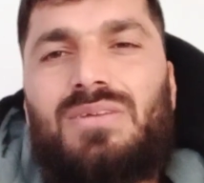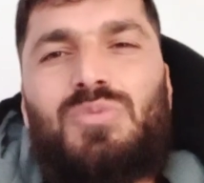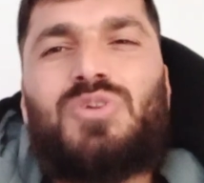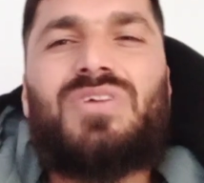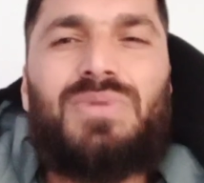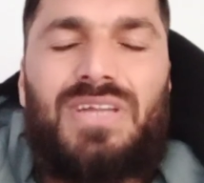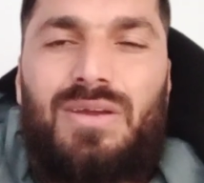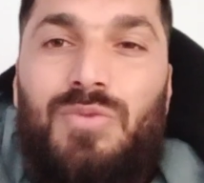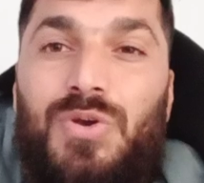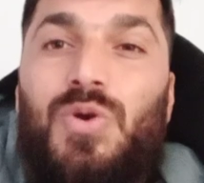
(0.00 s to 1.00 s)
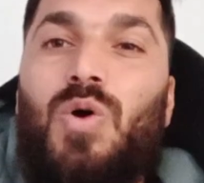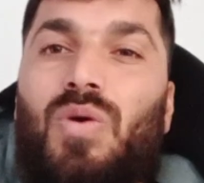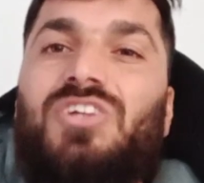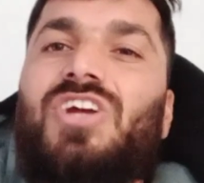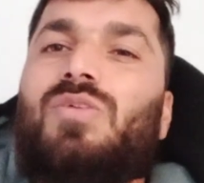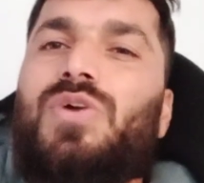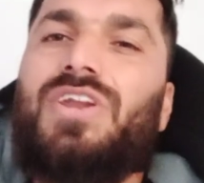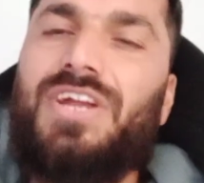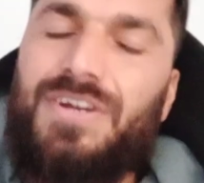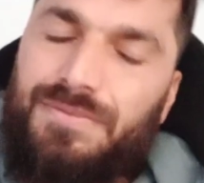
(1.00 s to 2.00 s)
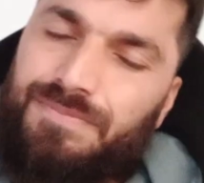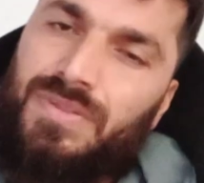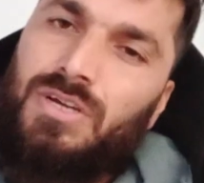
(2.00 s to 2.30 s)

Most of the time we don't know what shall we read.